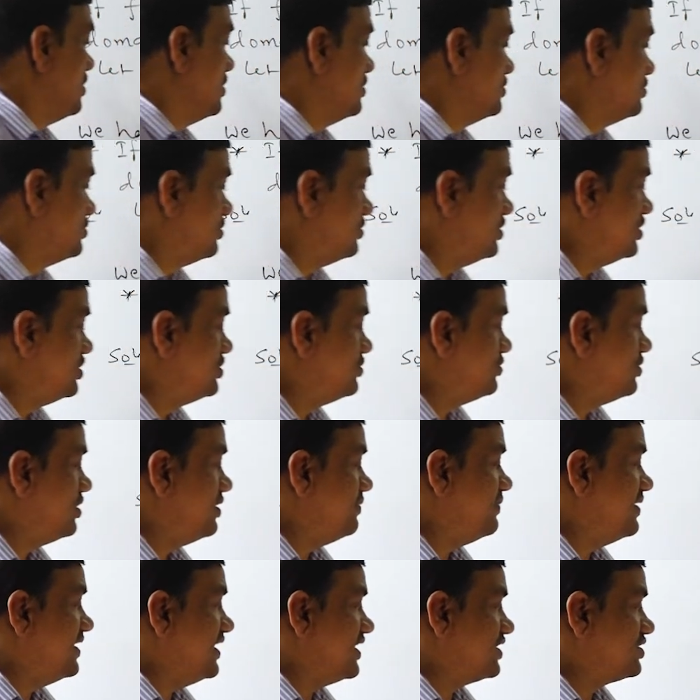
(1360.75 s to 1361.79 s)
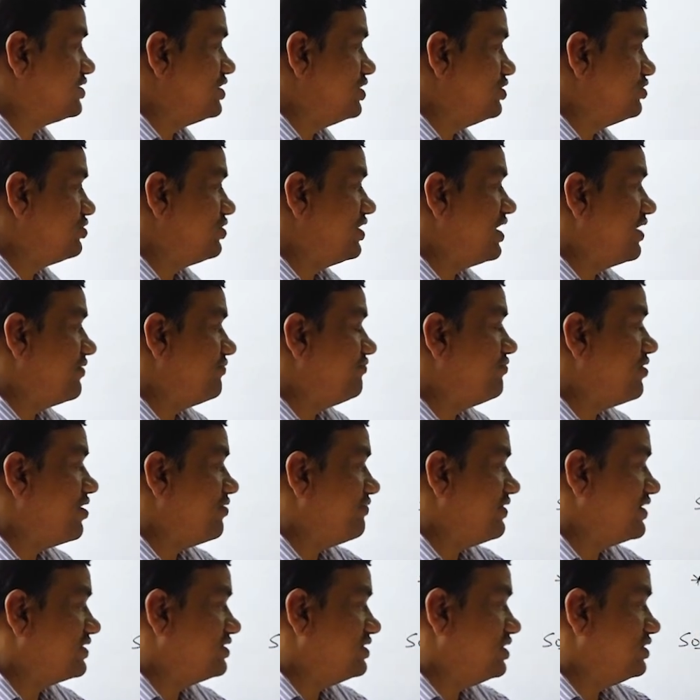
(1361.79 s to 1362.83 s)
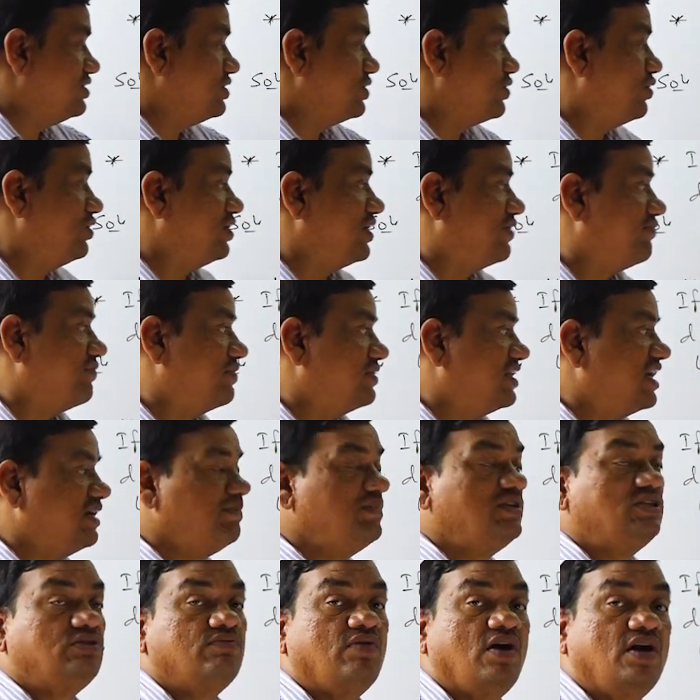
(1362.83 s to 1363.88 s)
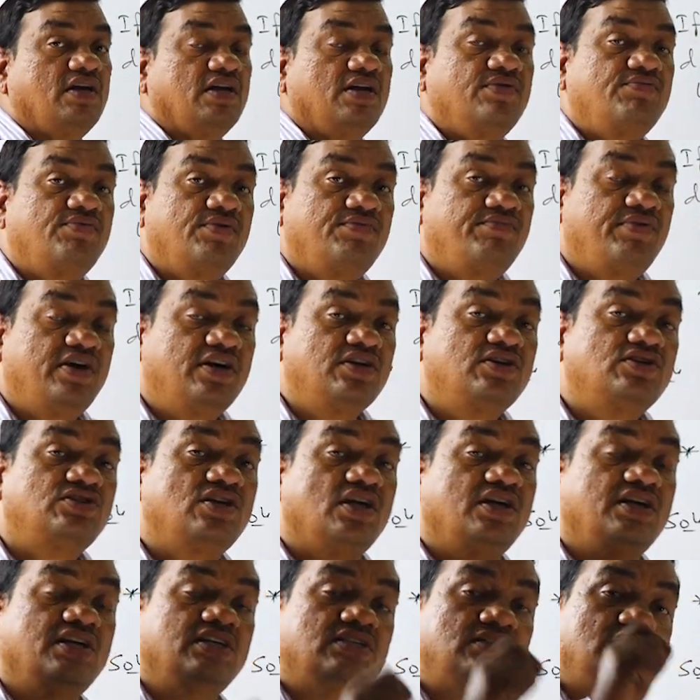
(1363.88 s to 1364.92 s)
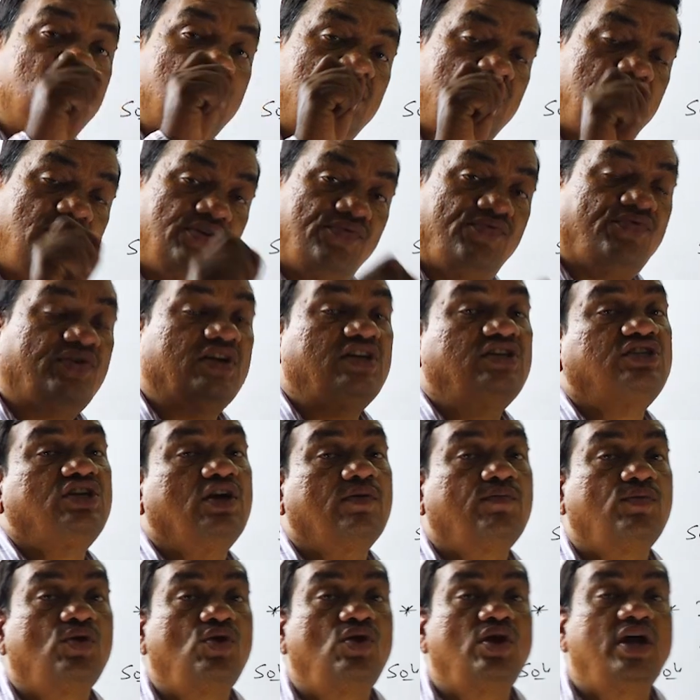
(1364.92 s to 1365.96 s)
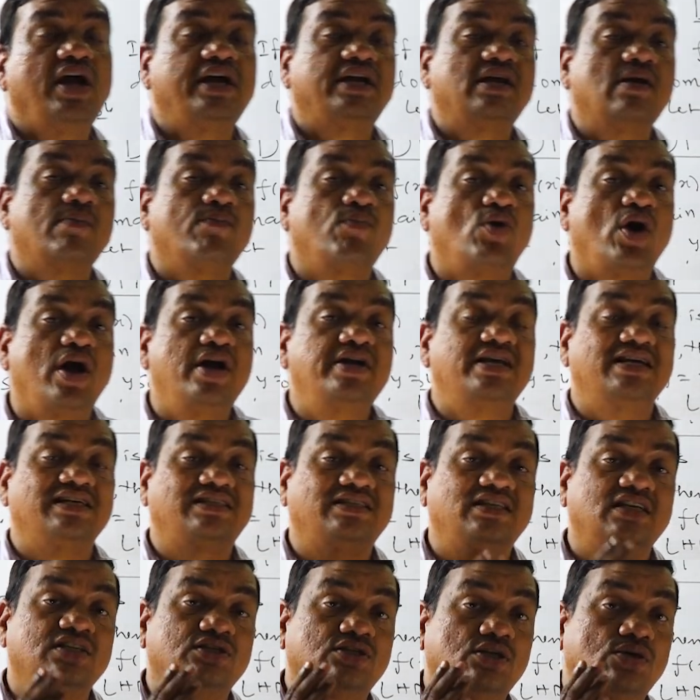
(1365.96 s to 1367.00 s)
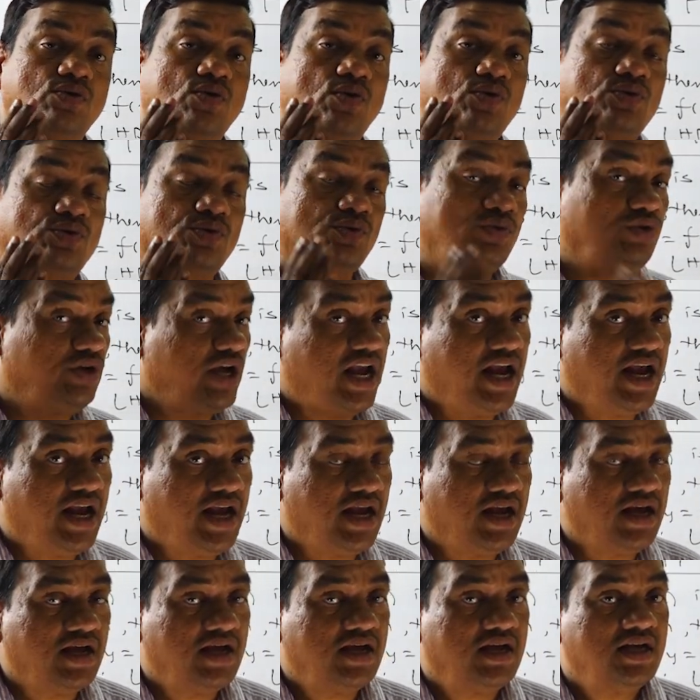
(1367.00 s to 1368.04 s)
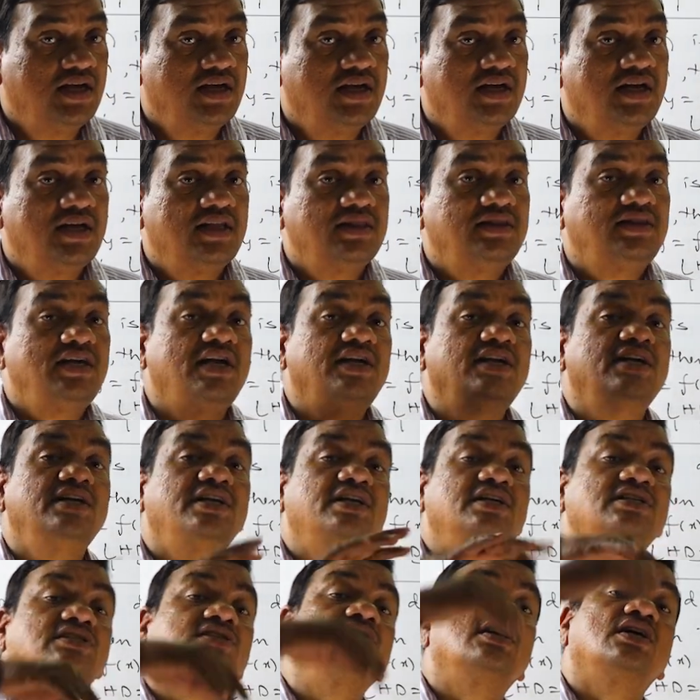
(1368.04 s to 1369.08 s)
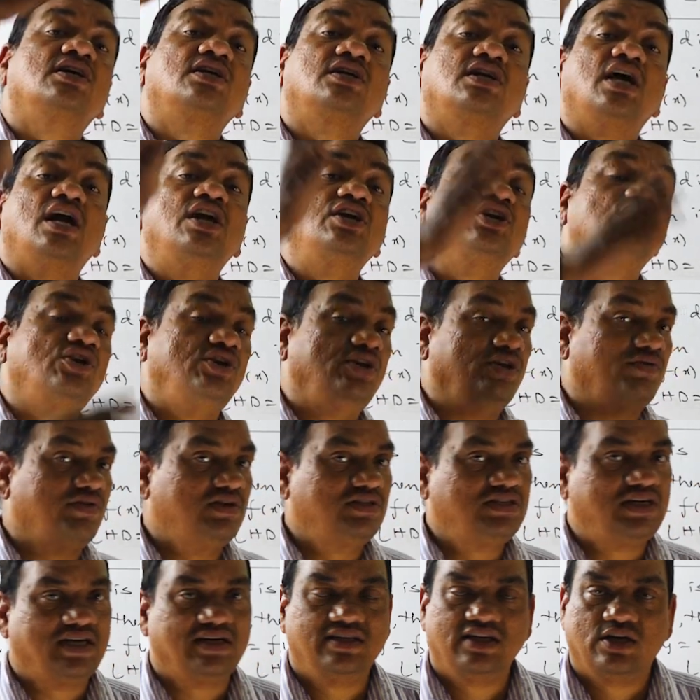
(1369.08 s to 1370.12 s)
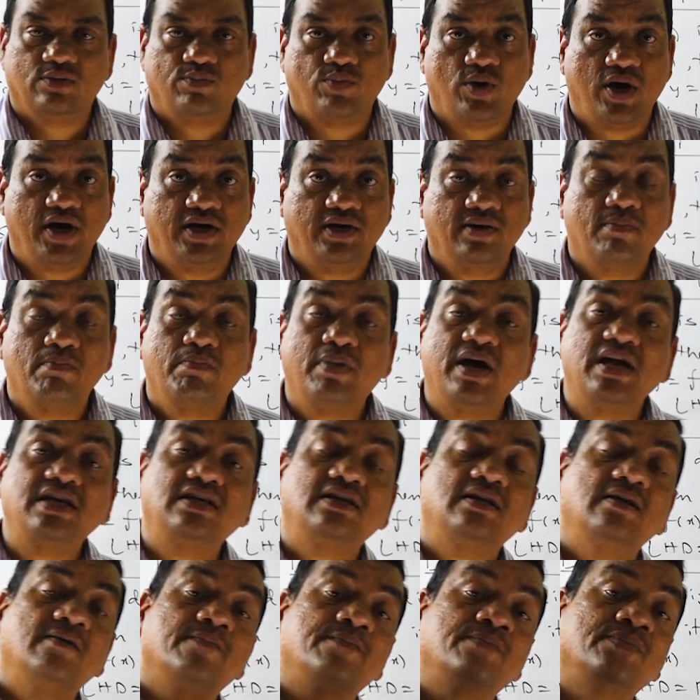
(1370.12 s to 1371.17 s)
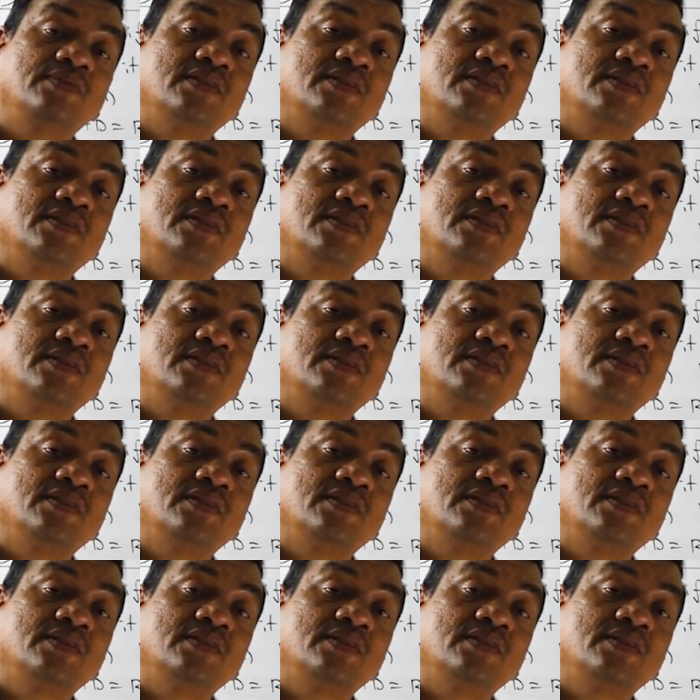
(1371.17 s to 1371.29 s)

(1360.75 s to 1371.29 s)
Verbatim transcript: So, this limit x tends to f of x is equal to f. That means what? If a function is differentiable at a point x is equal to a, then it is continuous at that point. But